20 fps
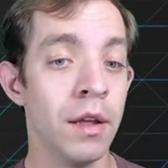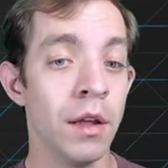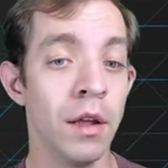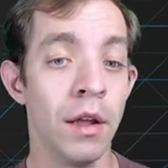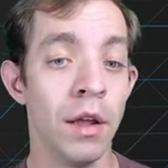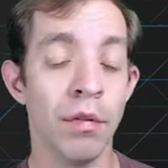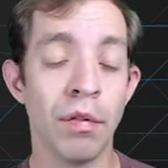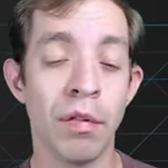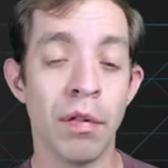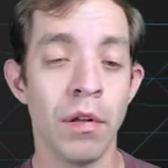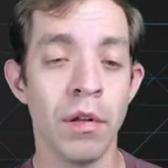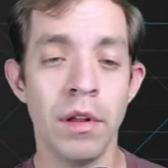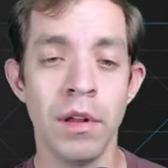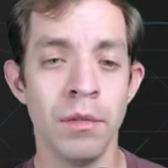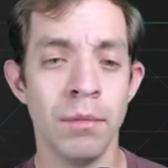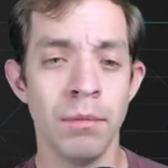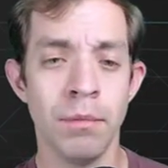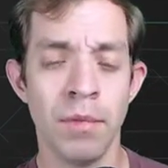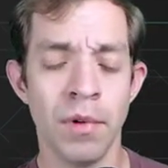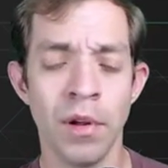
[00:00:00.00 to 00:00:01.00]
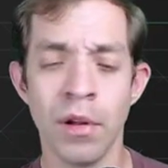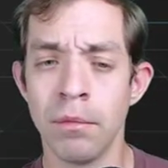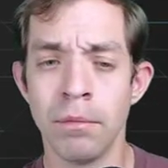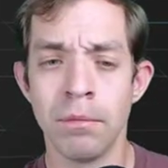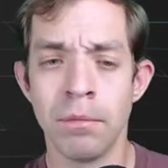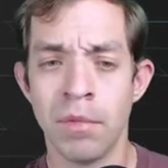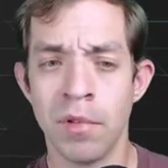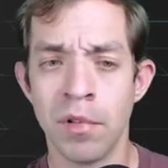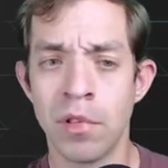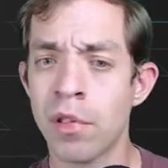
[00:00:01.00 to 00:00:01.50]
is a
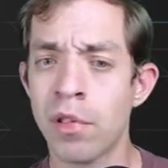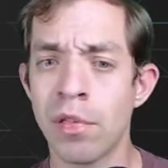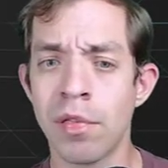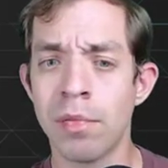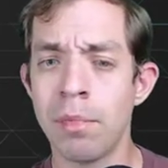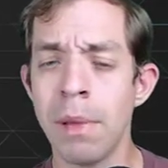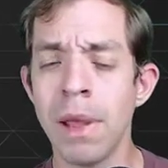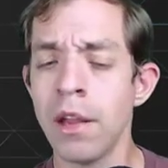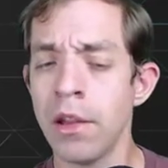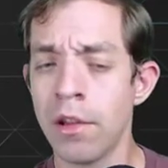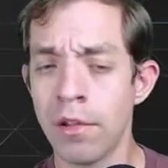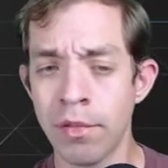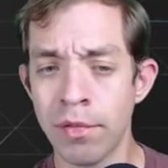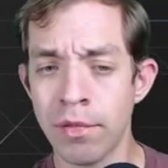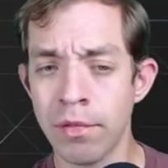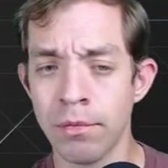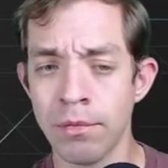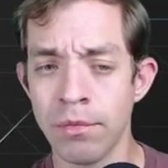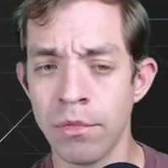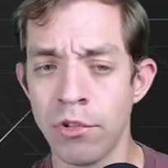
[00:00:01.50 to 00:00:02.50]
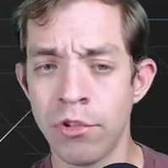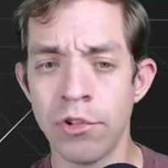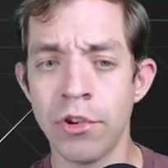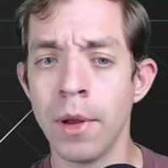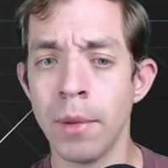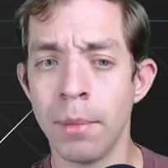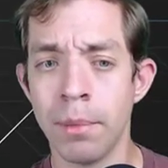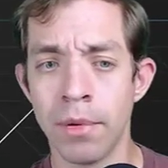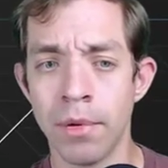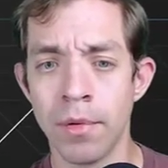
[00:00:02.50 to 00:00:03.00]

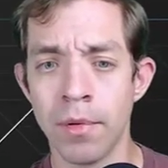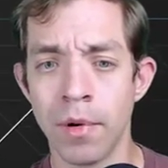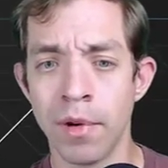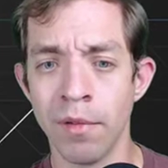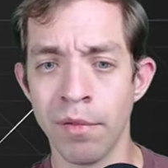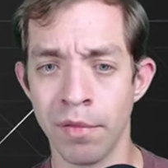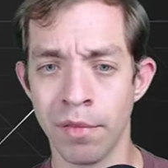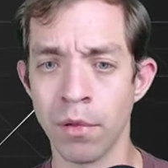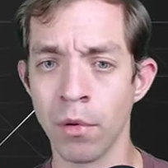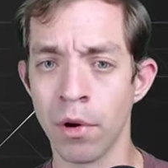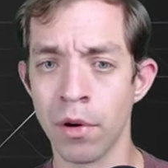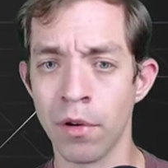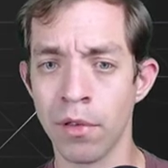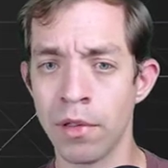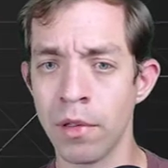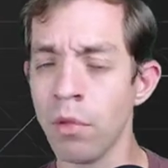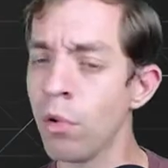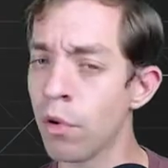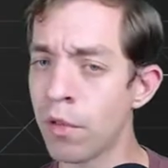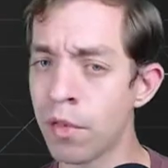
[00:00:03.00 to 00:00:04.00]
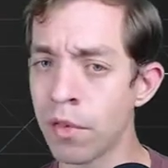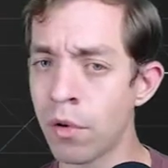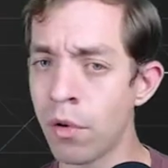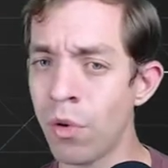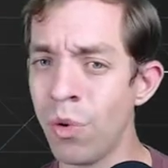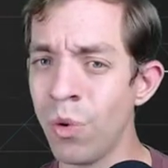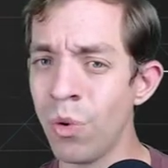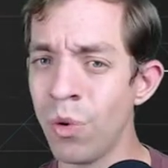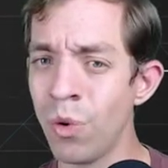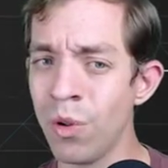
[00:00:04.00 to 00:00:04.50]
spaceship of sorts. It looks
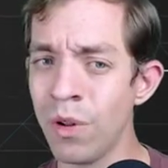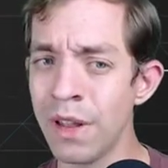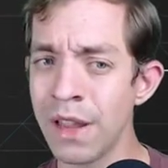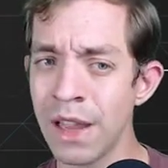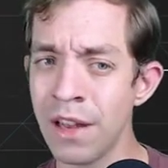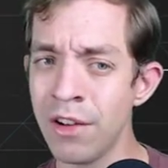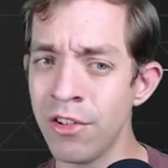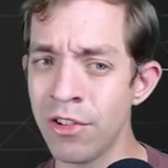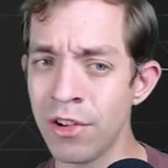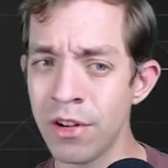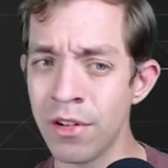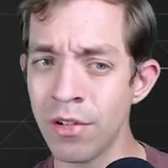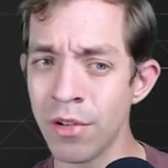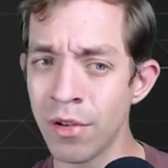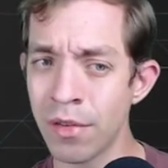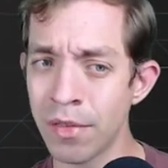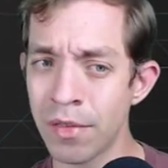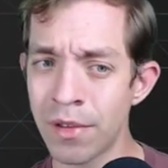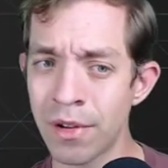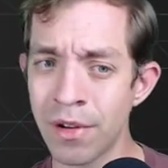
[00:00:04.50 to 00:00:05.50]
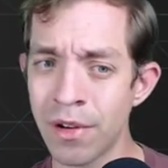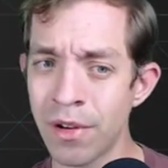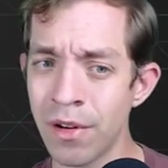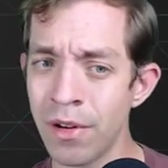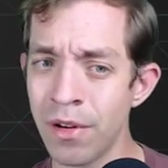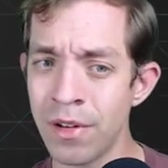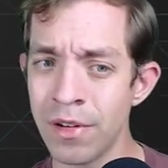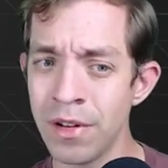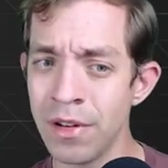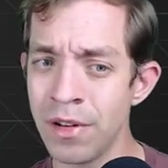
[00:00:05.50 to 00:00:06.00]
cool, the engine looks
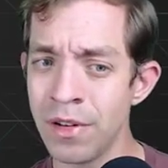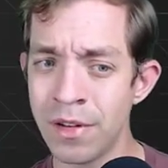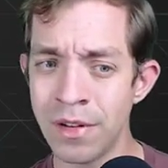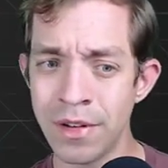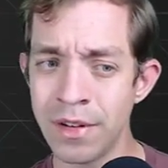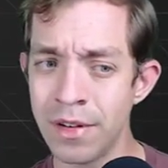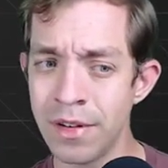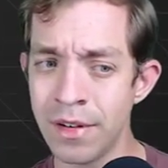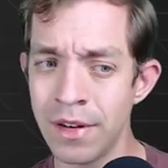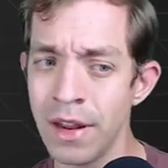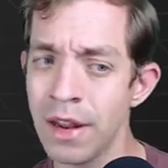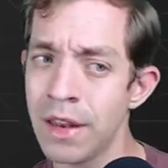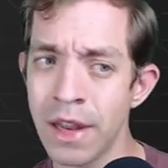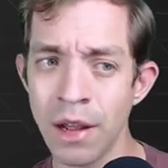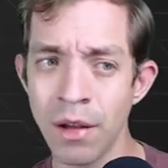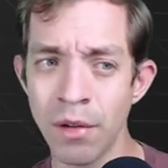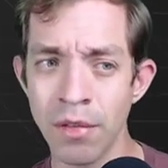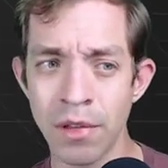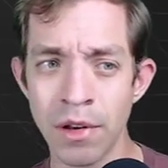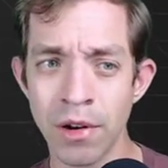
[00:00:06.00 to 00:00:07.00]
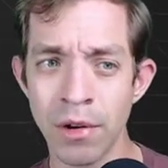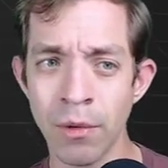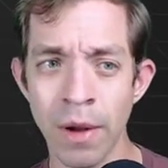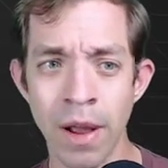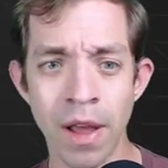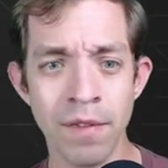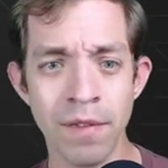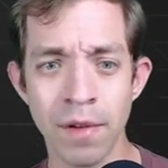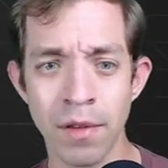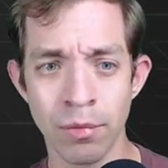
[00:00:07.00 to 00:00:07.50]
good, the details and the
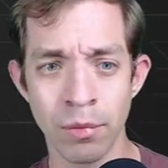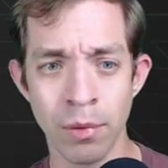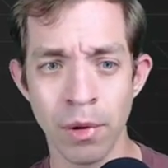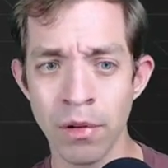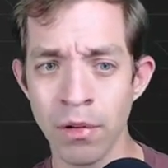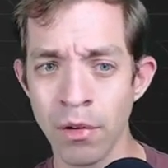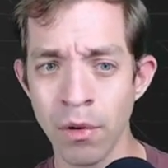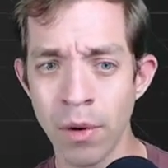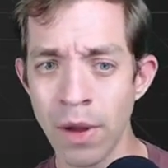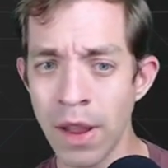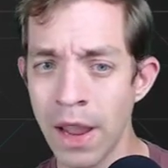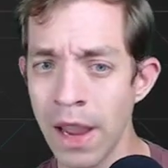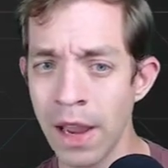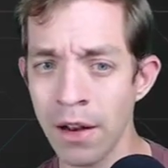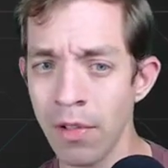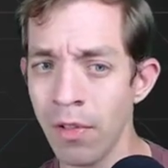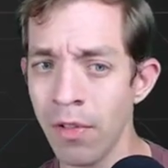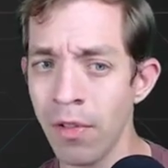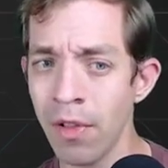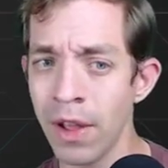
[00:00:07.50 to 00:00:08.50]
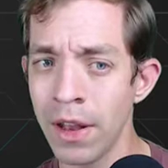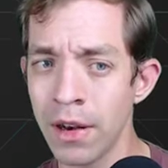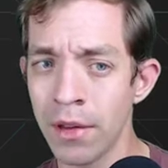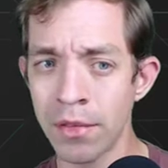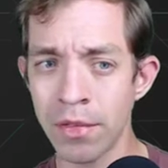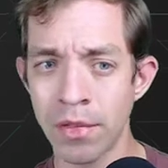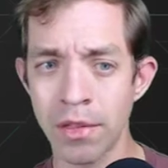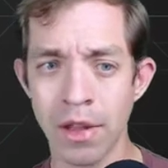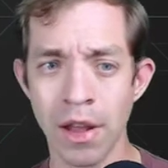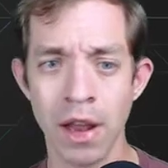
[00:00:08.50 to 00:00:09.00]
graphics rendered okay, the
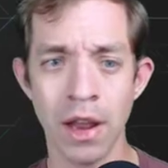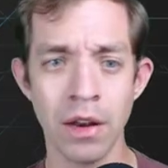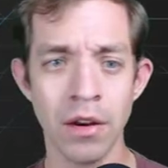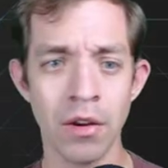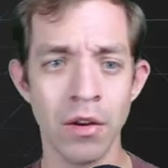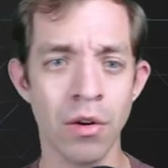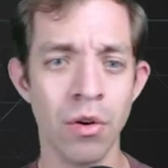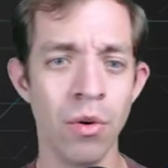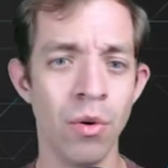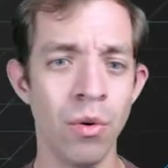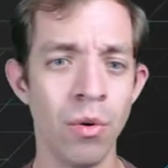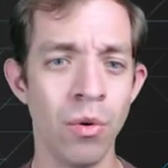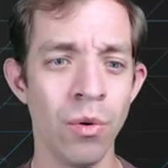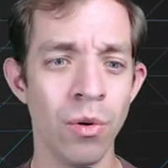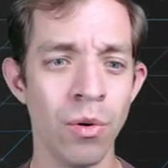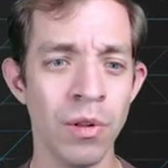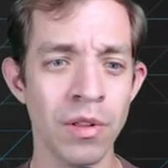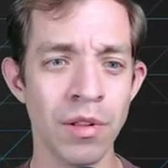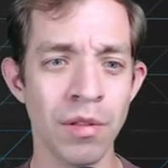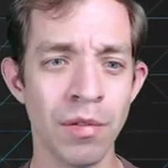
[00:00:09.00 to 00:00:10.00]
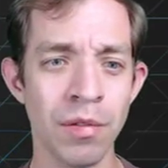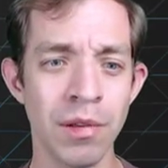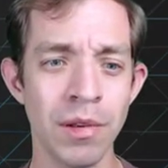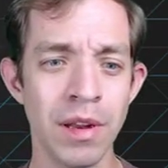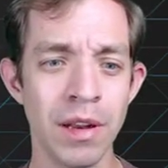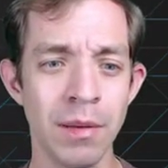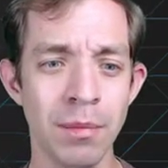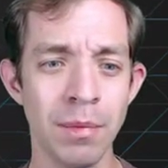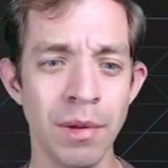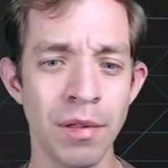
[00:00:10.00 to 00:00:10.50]
lighting's kind of cool. It doesn't
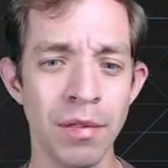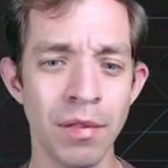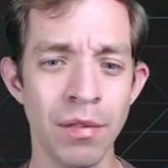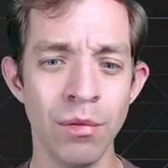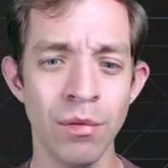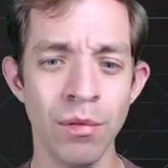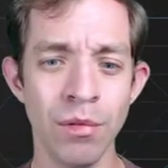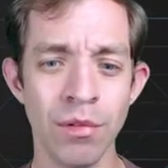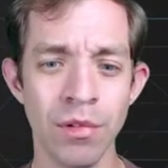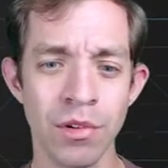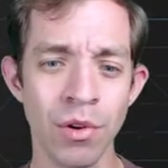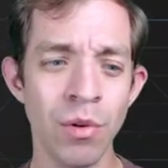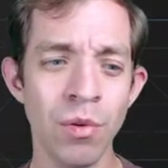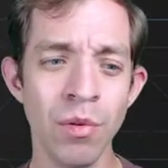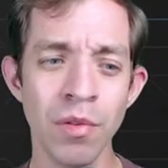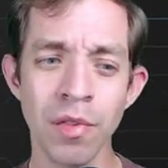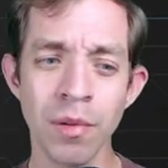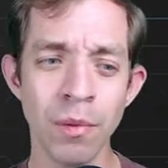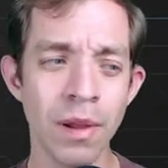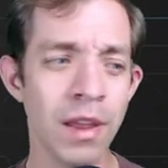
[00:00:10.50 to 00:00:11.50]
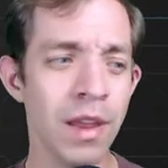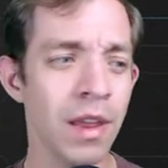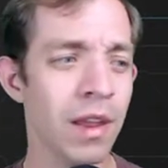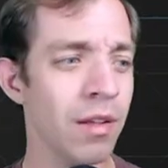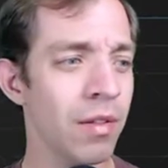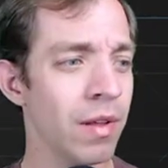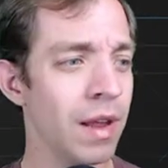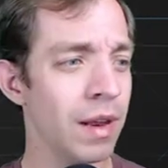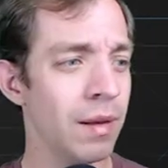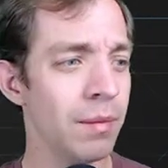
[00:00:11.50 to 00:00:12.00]
need to be too squeaky
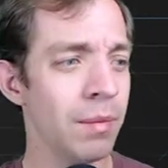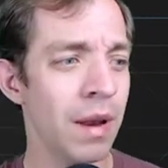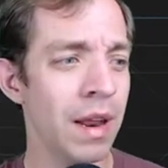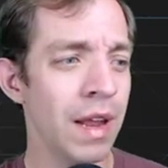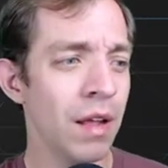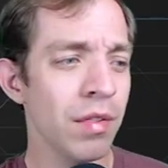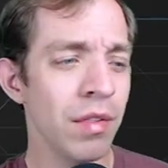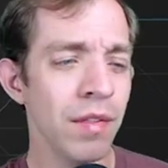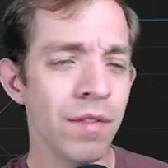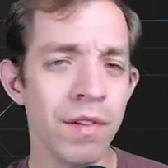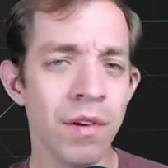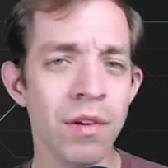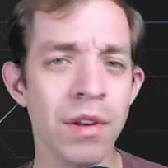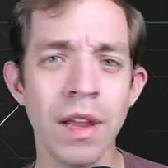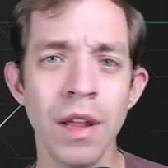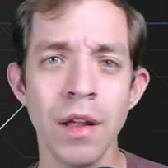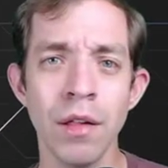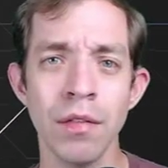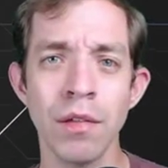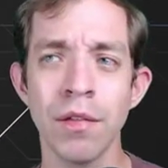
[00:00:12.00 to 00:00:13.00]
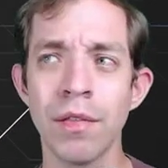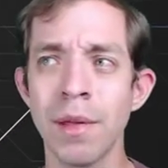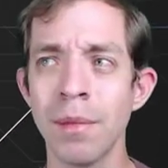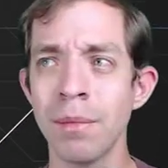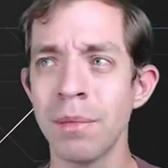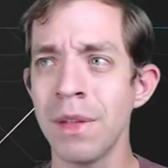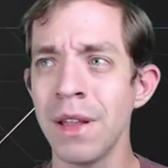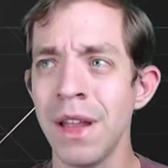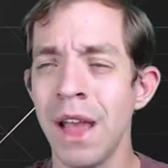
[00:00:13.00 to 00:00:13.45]
clean, but I guess if you're teasing something,